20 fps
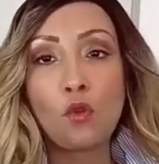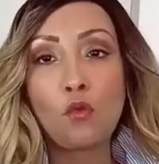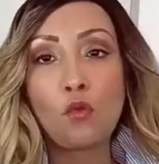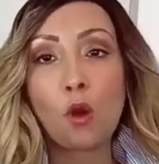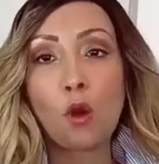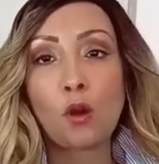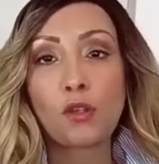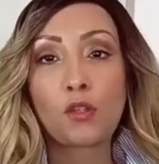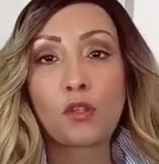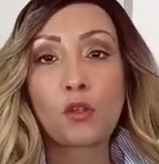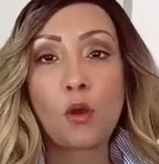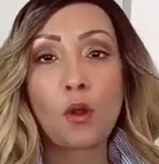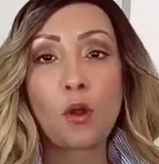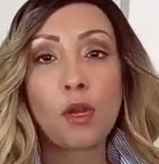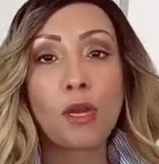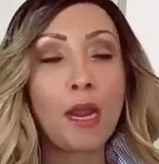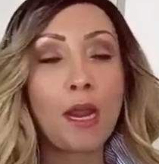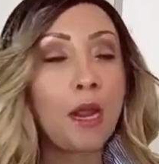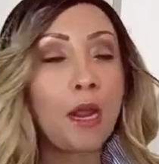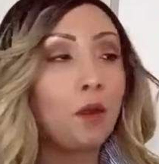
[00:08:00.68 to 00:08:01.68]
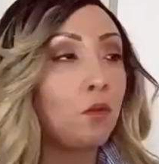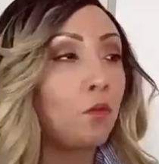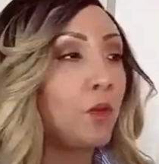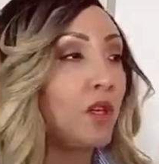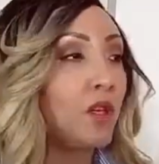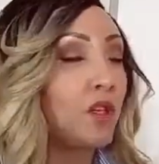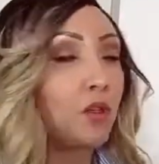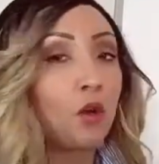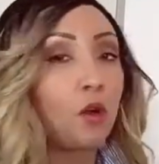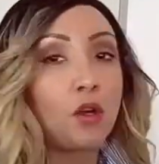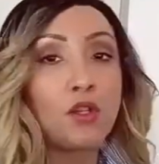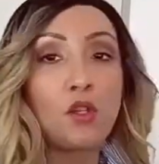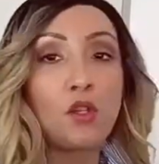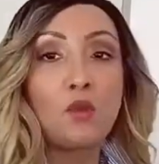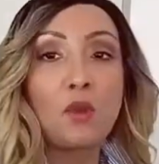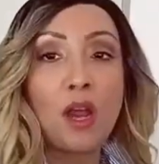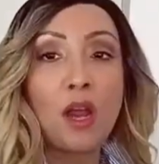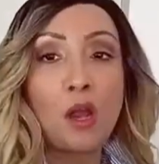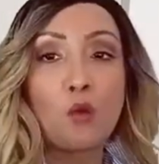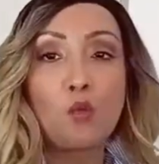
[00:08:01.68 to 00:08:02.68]
you are starting out, we start
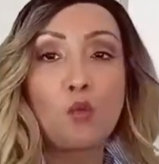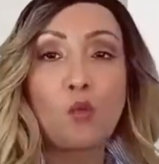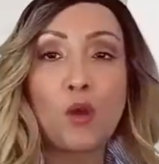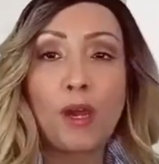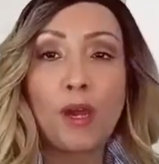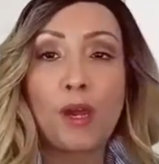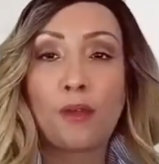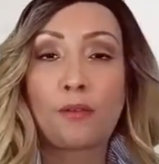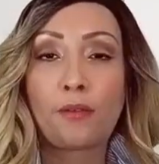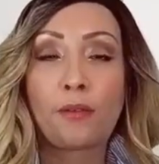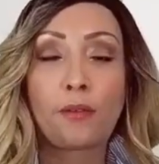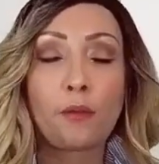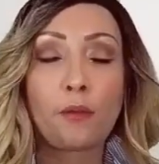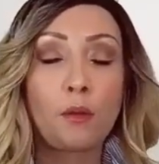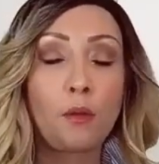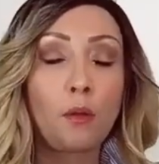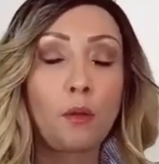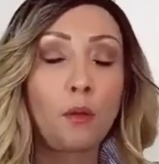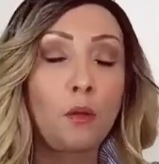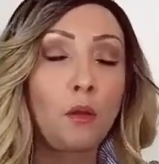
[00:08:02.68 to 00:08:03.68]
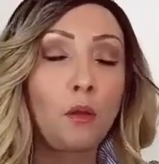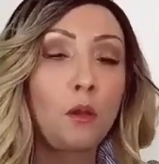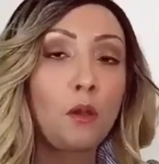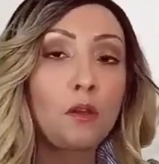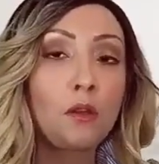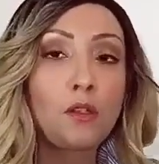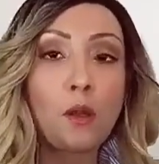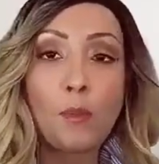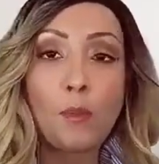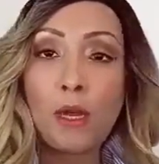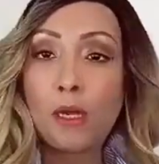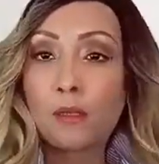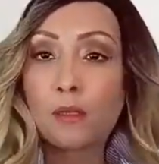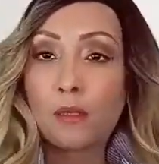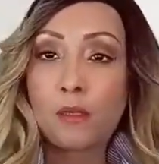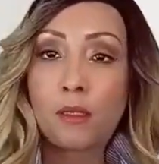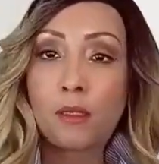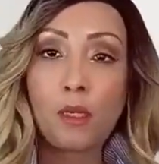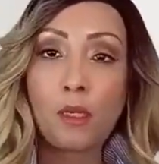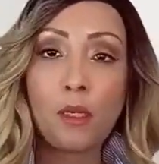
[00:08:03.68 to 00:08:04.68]
you out with some
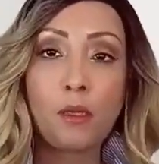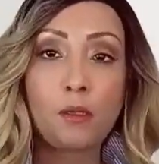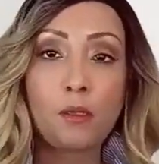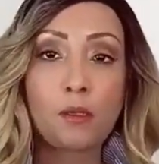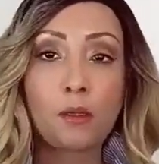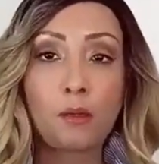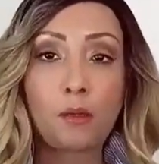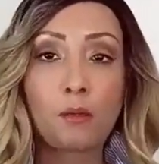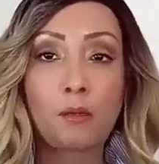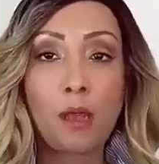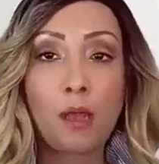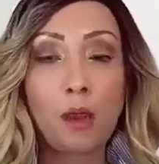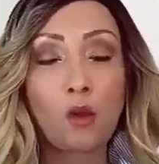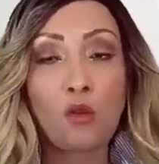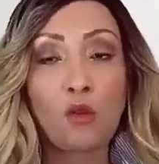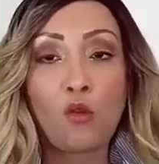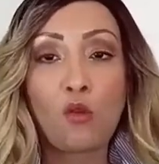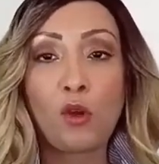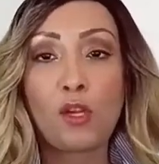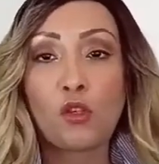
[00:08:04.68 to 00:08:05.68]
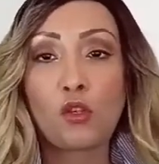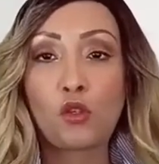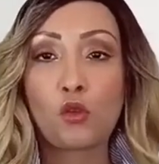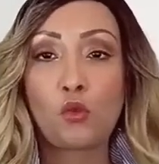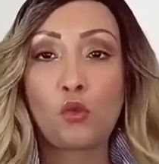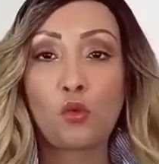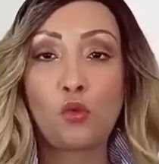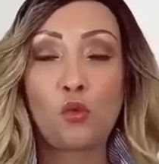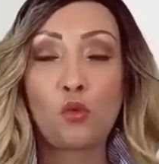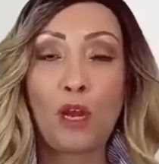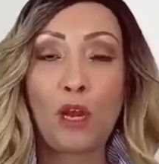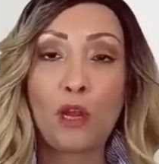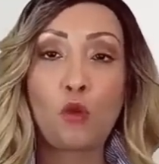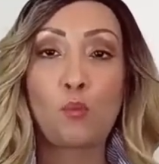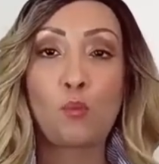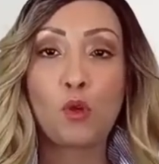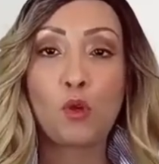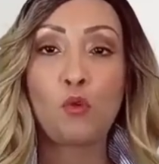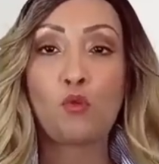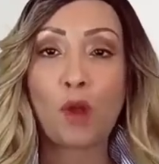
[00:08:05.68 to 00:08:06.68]
entities that are going to
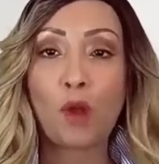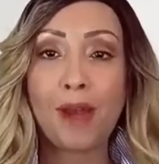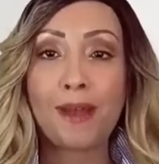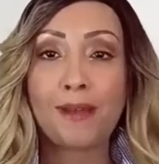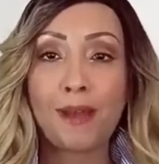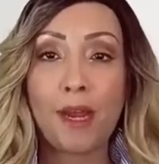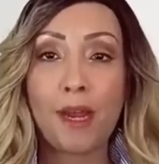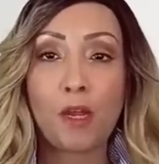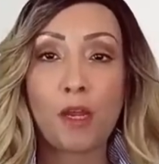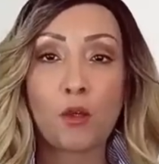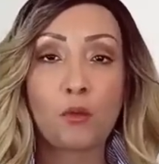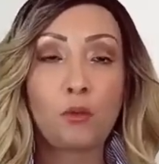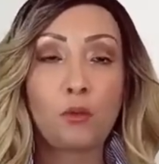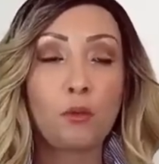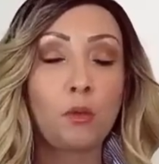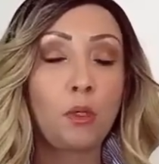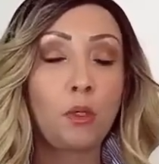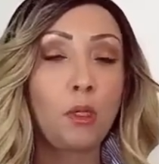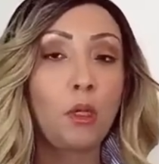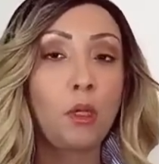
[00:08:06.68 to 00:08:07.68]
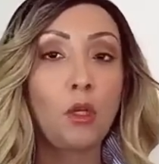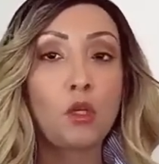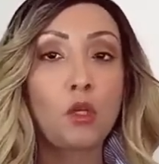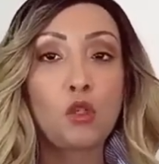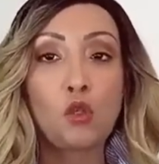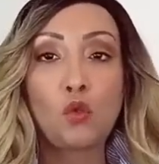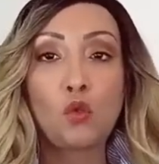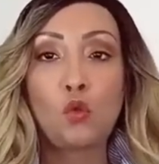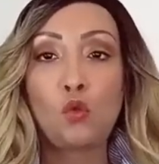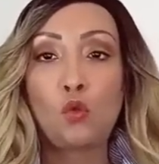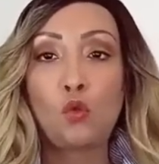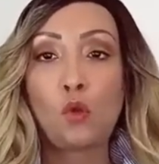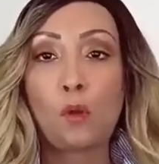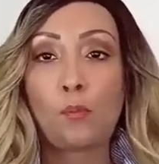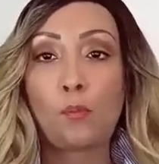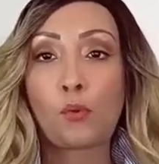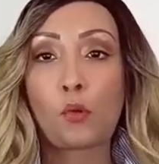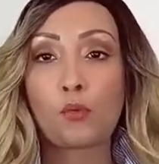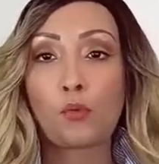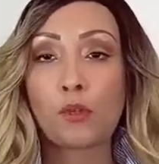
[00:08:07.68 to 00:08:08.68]
help you right now to
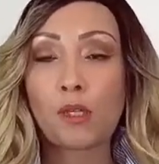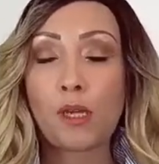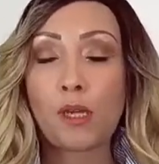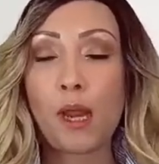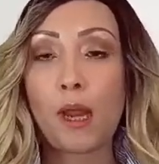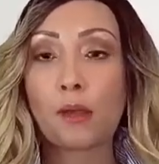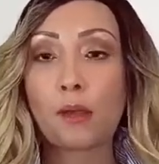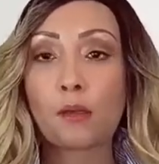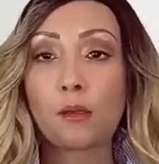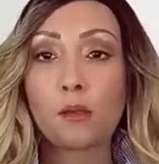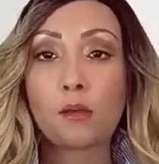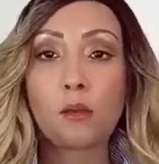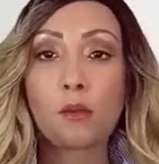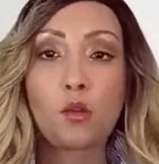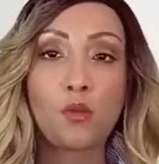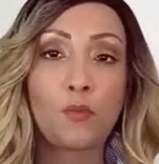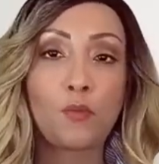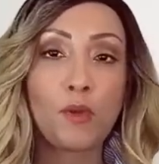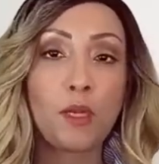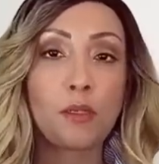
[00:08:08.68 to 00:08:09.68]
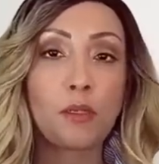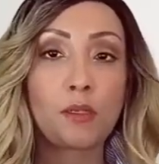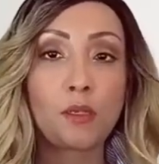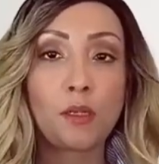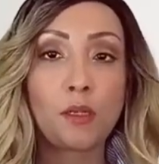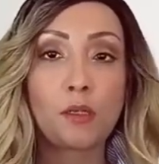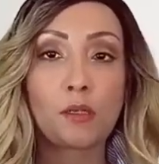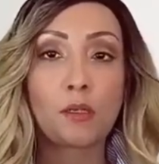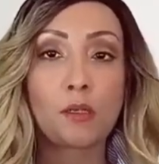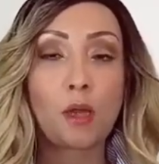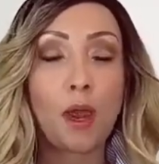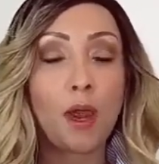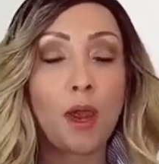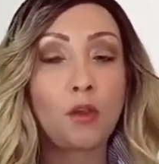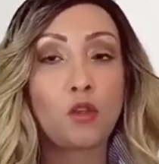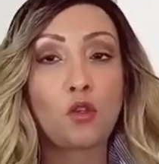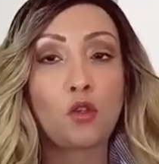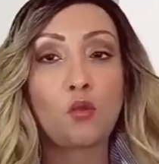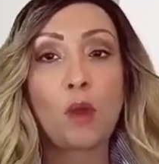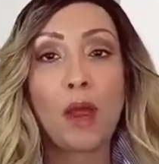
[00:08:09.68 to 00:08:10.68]
protect your business
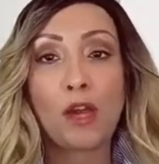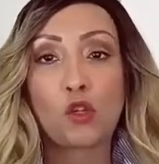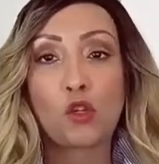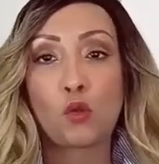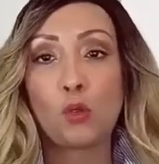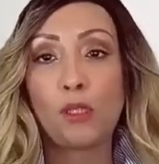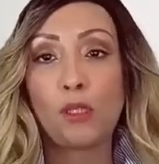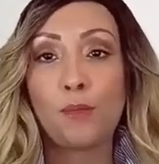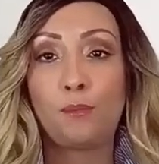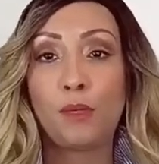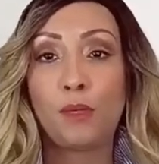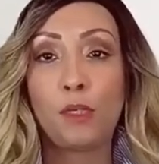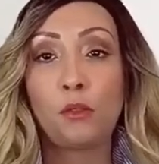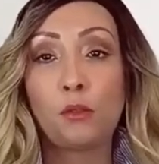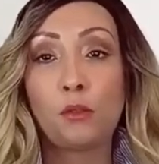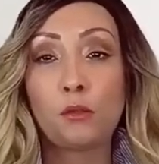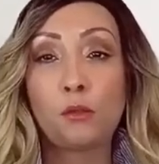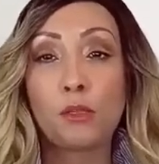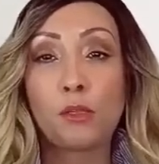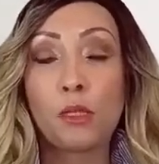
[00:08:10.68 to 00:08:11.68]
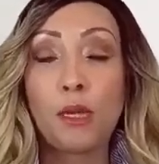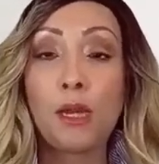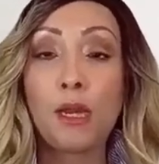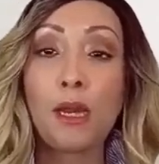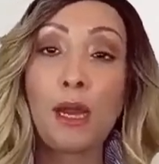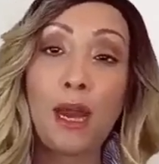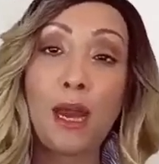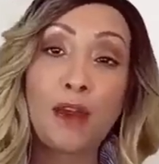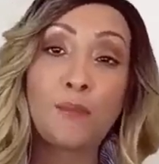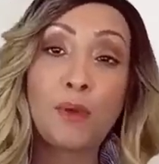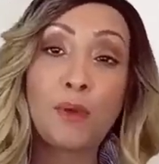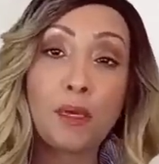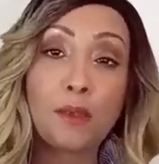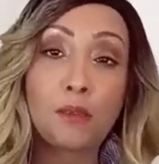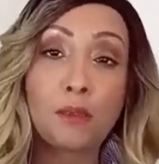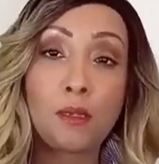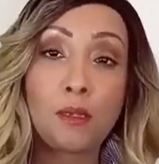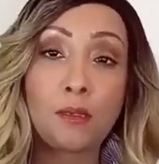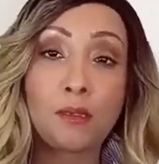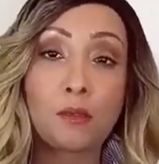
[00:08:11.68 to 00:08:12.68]
and to actually build a
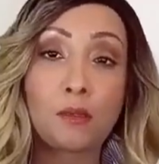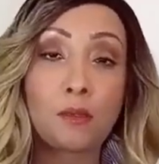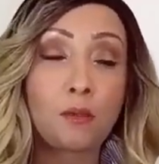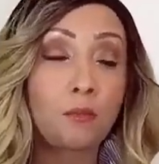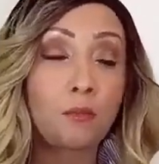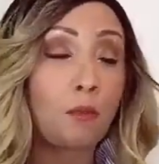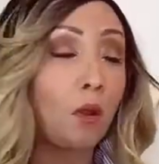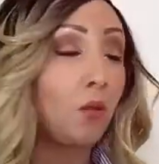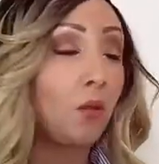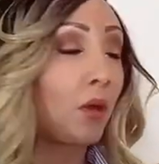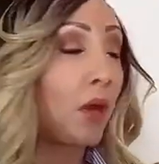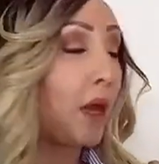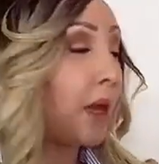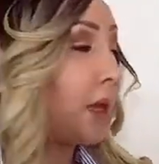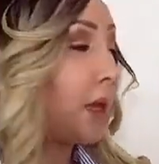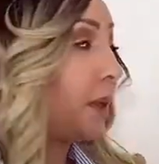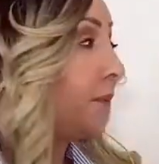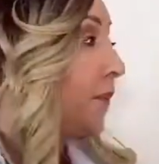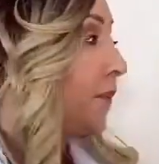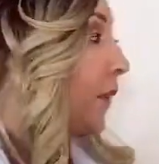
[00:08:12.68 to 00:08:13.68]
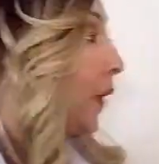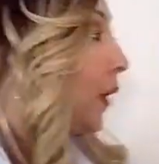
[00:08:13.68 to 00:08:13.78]
business, okay?